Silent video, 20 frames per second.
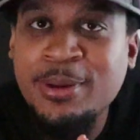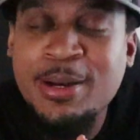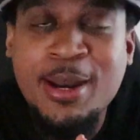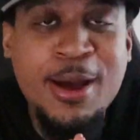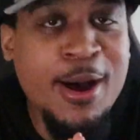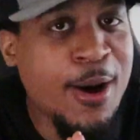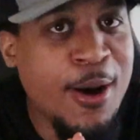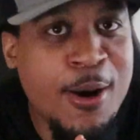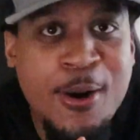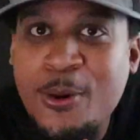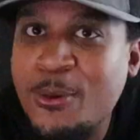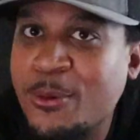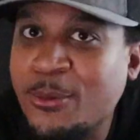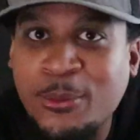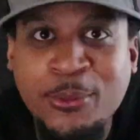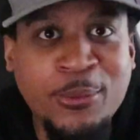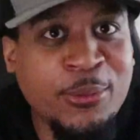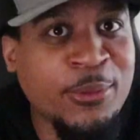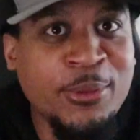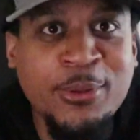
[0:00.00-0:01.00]

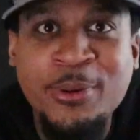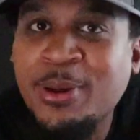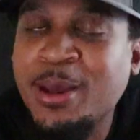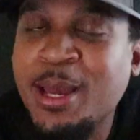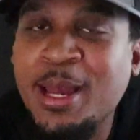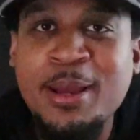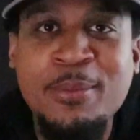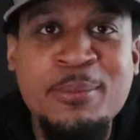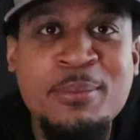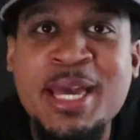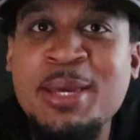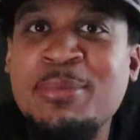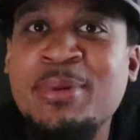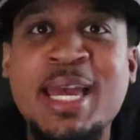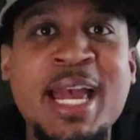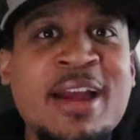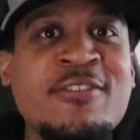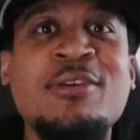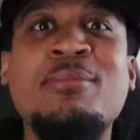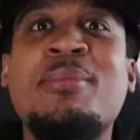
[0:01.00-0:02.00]
No.
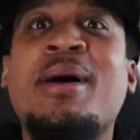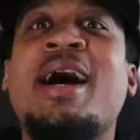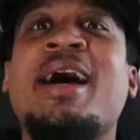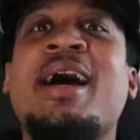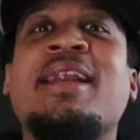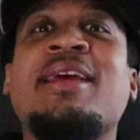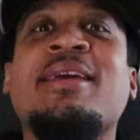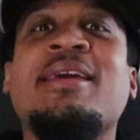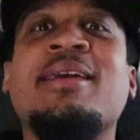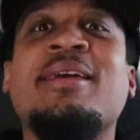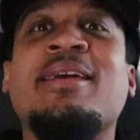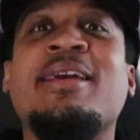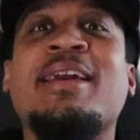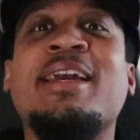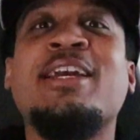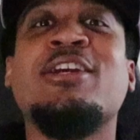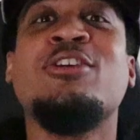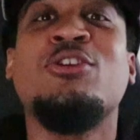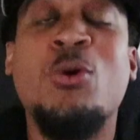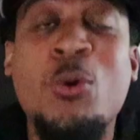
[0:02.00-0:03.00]
Maybe everybody
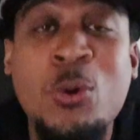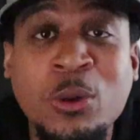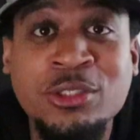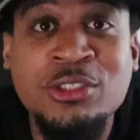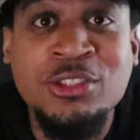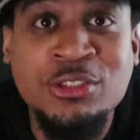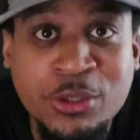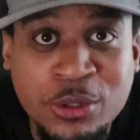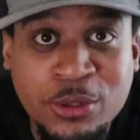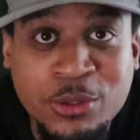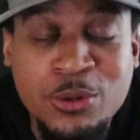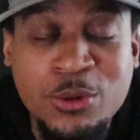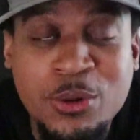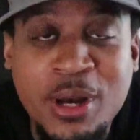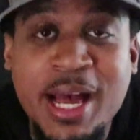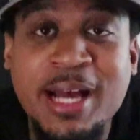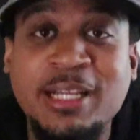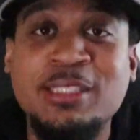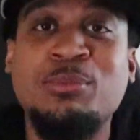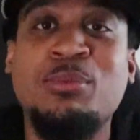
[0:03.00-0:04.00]
in your
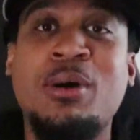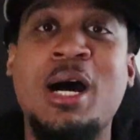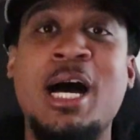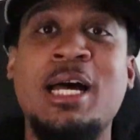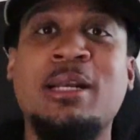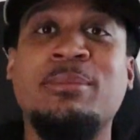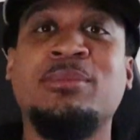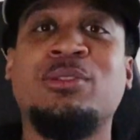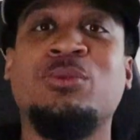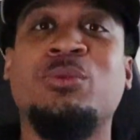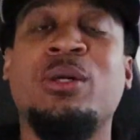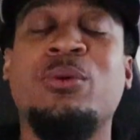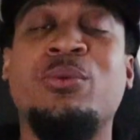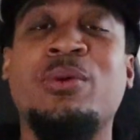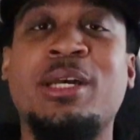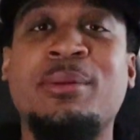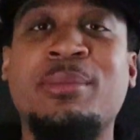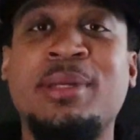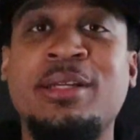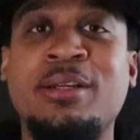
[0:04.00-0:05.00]
circle has problems with
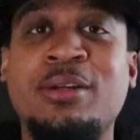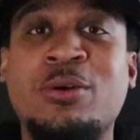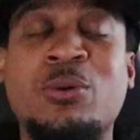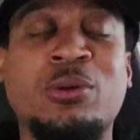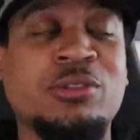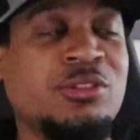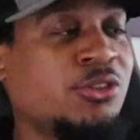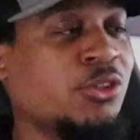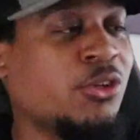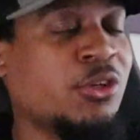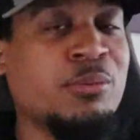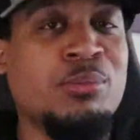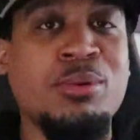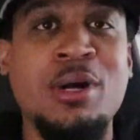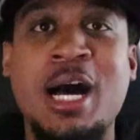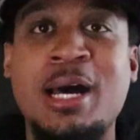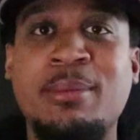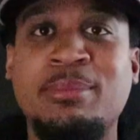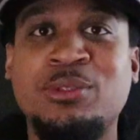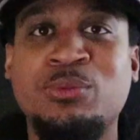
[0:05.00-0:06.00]
women or certain
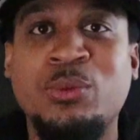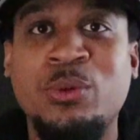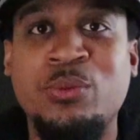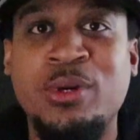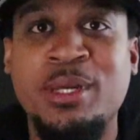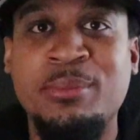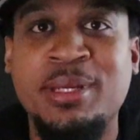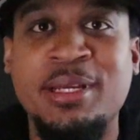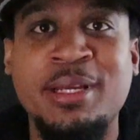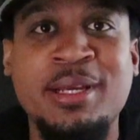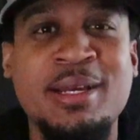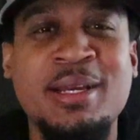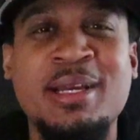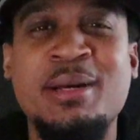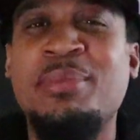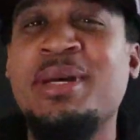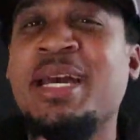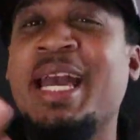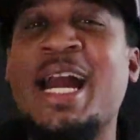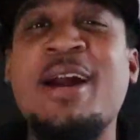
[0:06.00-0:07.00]
problems with women,
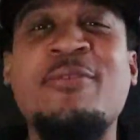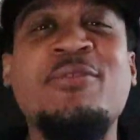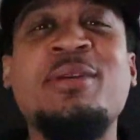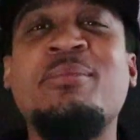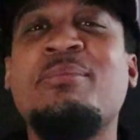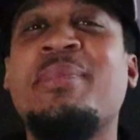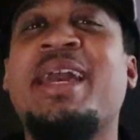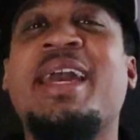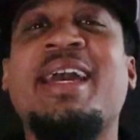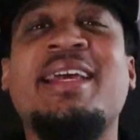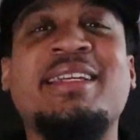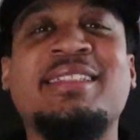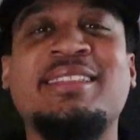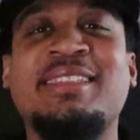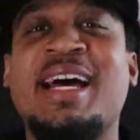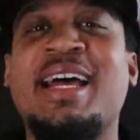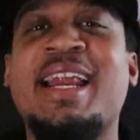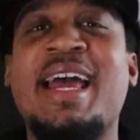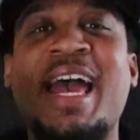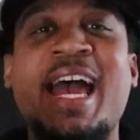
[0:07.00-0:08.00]
but every man does
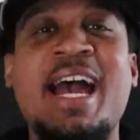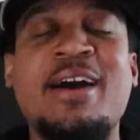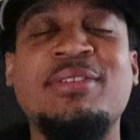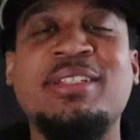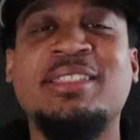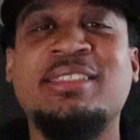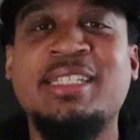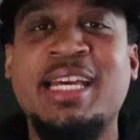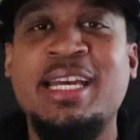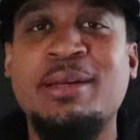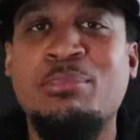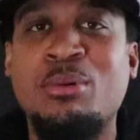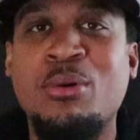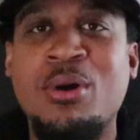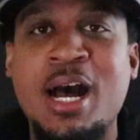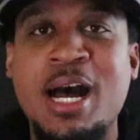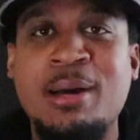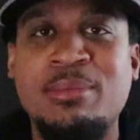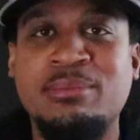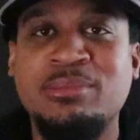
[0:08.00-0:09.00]
not have the same
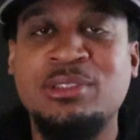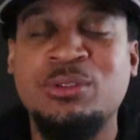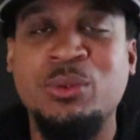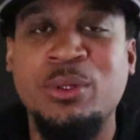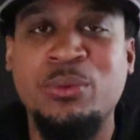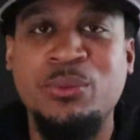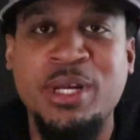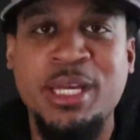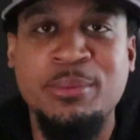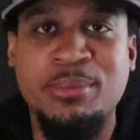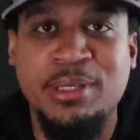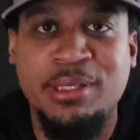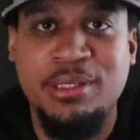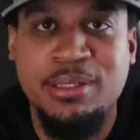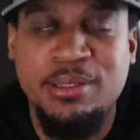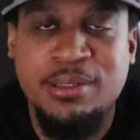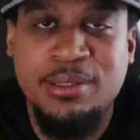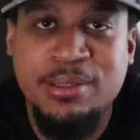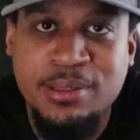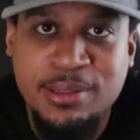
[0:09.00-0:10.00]
problems with women.
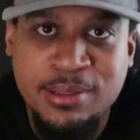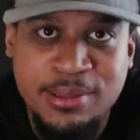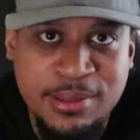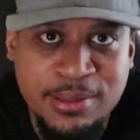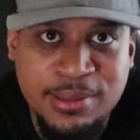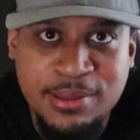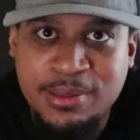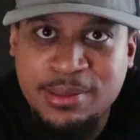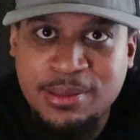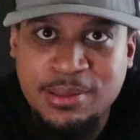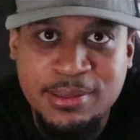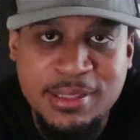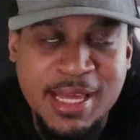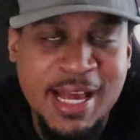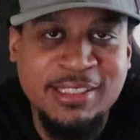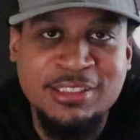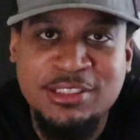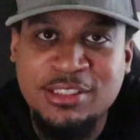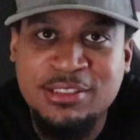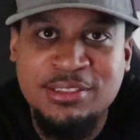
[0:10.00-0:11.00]

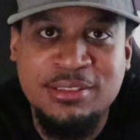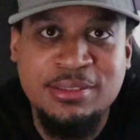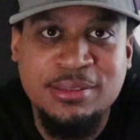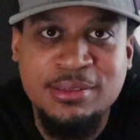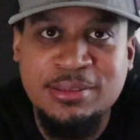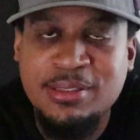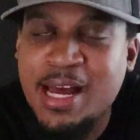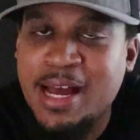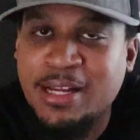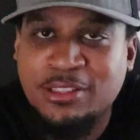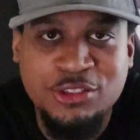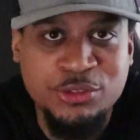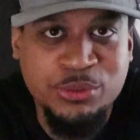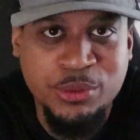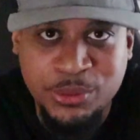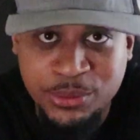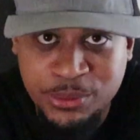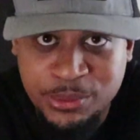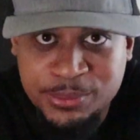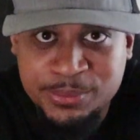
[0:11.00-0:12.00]
That's just not
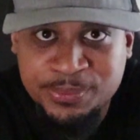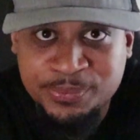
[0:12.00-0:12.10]
true.